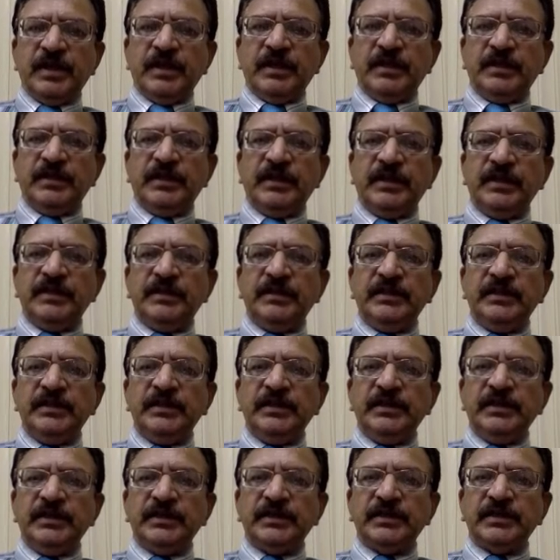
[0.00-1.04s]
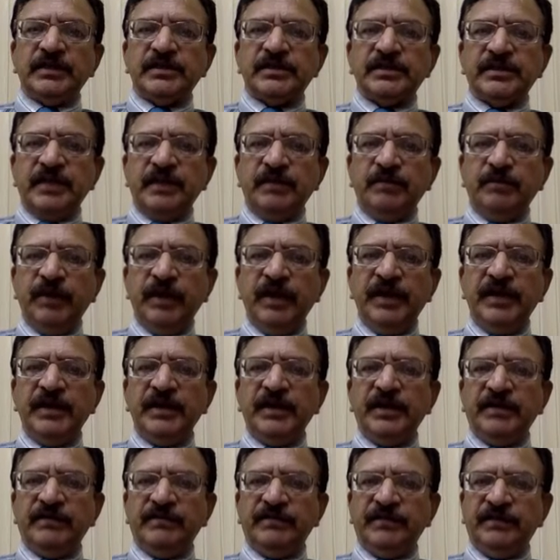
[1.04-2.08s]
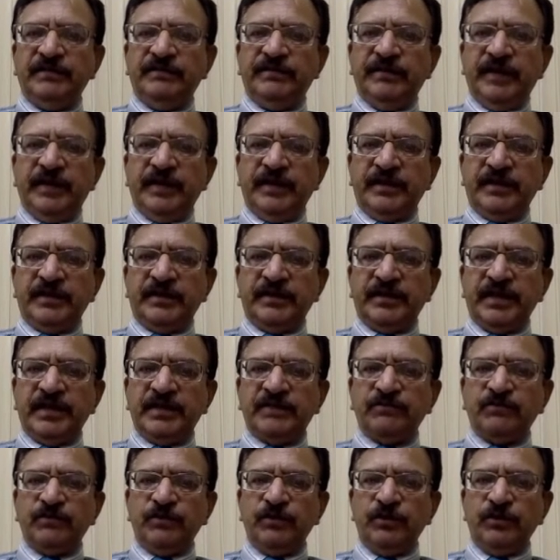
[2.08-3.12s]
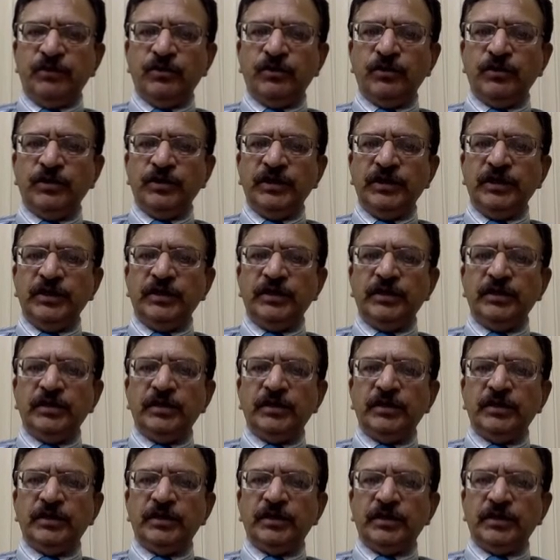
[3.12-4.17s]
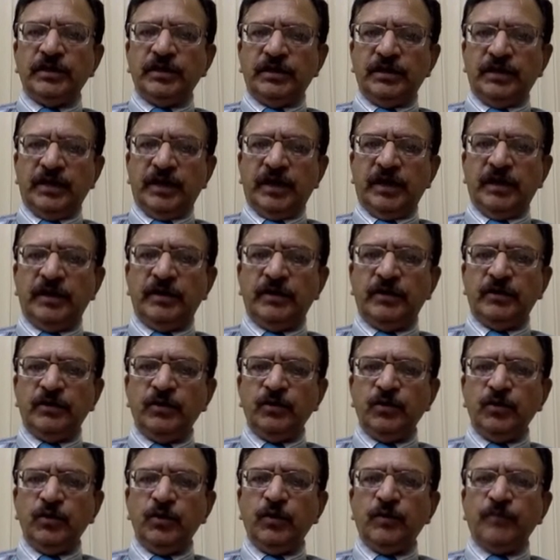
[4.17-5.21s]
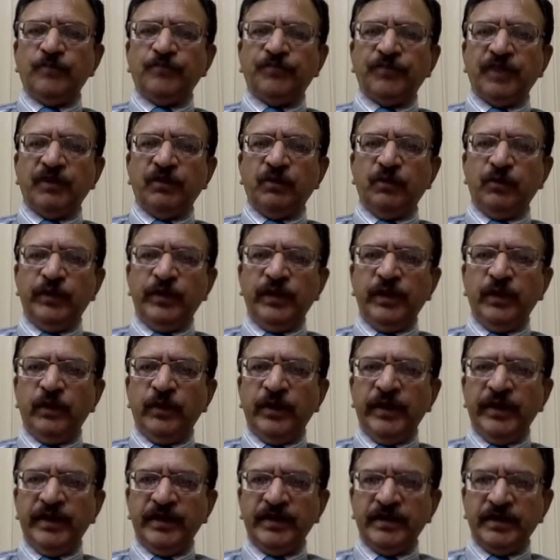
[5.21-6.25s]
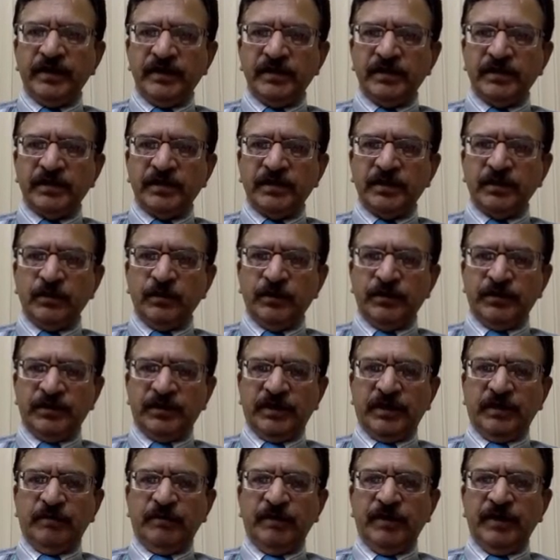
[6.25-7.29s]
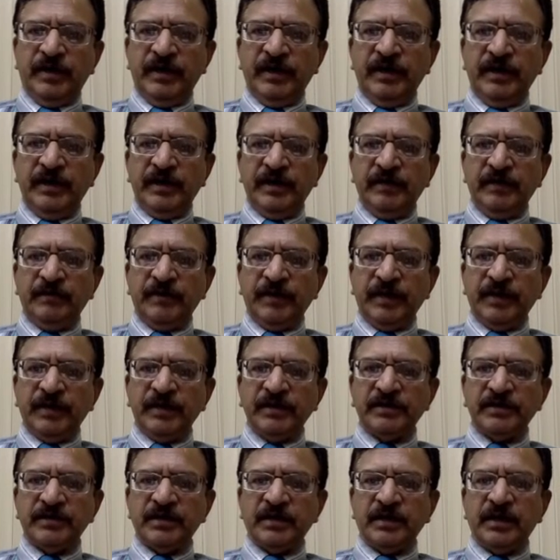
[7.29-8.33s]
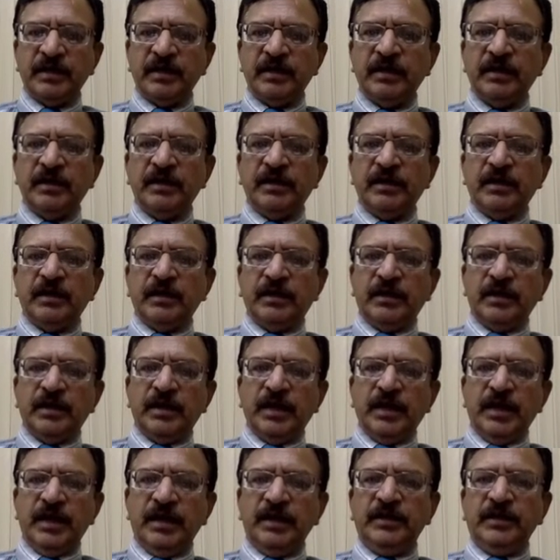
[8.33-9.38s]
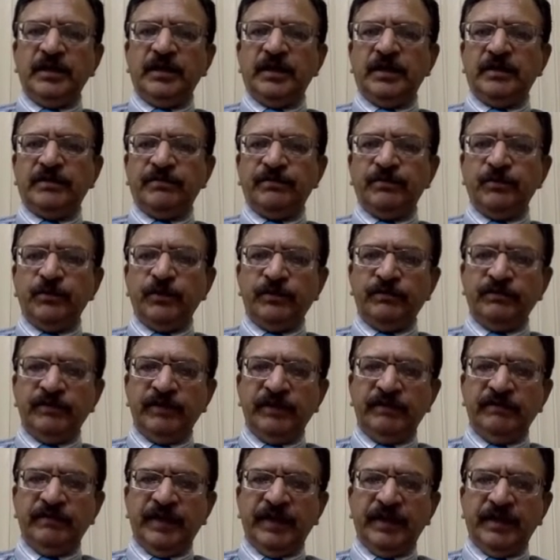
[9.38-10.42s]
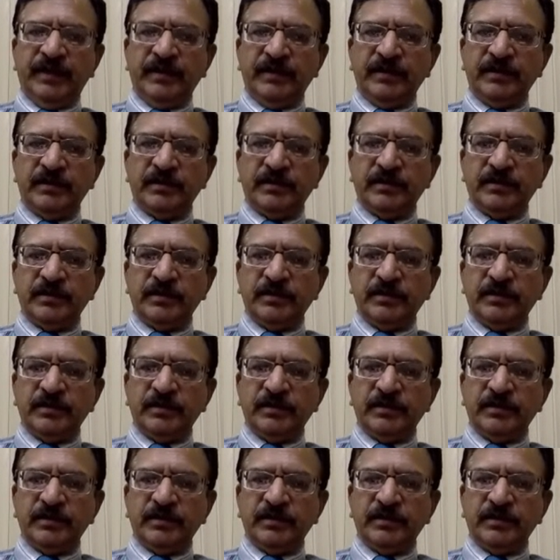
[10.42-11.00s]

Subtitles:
Then the stability of the vehicles. As we know, there are two-wheel vehicles which are abundant in Pakistan, and there are four-wheel vehicles.